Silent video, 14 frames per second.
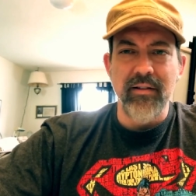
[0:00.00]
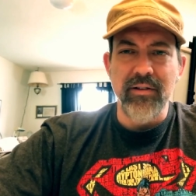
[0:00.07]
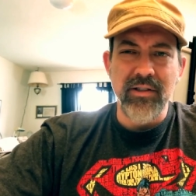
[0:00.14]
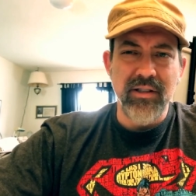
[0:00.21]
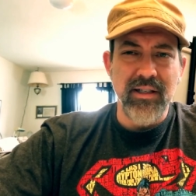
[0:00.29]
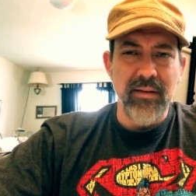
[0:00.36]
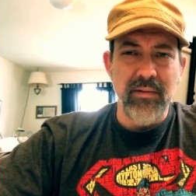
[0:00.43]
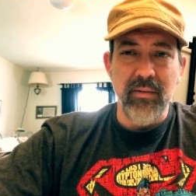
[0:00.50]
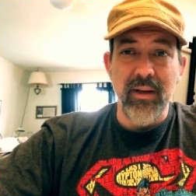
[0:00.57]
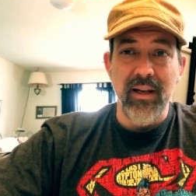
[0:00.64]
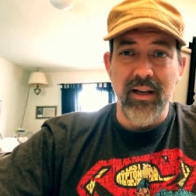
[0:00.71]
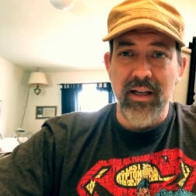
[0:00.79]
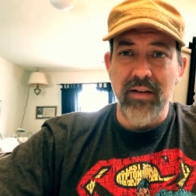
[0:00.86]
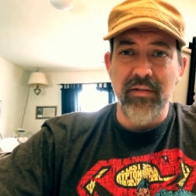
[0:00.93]
There just seems to be a
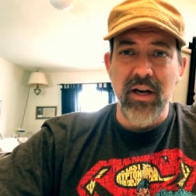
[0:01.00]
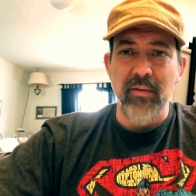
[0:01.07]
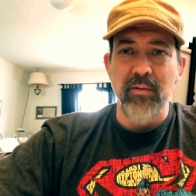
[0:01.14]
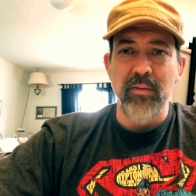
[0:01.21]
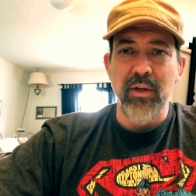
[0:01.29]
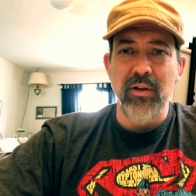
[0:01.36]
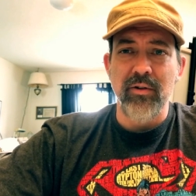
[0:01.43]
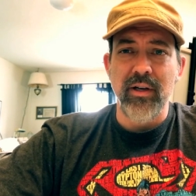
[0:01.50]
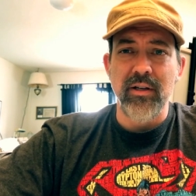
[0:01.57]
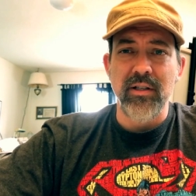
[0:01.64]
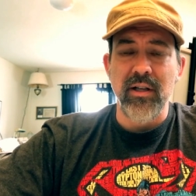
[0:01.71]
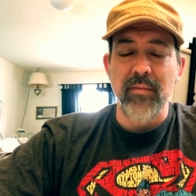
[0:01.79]
lot of comic book creators.